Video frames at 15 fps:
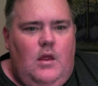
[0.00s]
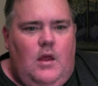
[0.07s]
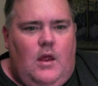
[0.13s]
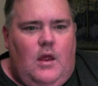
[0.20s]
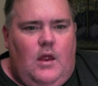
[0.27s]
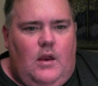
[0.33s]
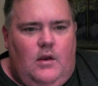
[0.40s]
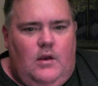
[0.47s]

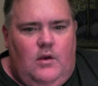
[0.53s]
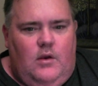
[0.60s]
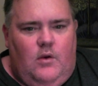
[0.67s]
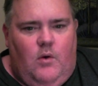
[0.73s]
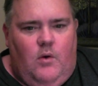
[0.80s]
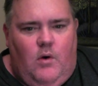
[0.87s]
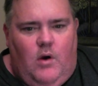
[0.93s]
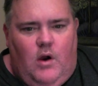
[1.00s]
and
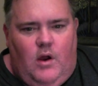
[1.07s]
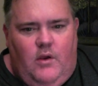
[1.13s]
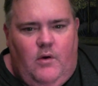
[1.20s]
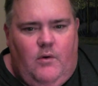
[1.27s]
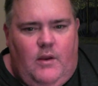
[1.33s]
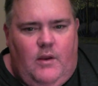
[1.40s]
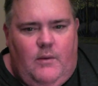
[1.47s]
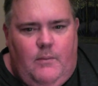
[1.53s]
no audio
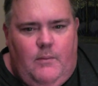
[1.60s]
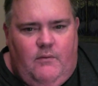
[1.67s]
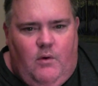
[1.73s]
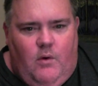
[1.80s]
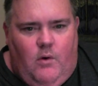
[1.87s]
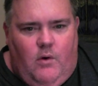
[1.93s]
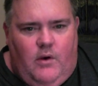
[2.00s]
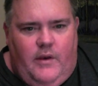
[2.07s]
had been
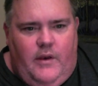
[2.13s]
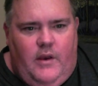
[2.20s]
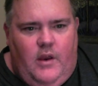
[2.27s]
recorded.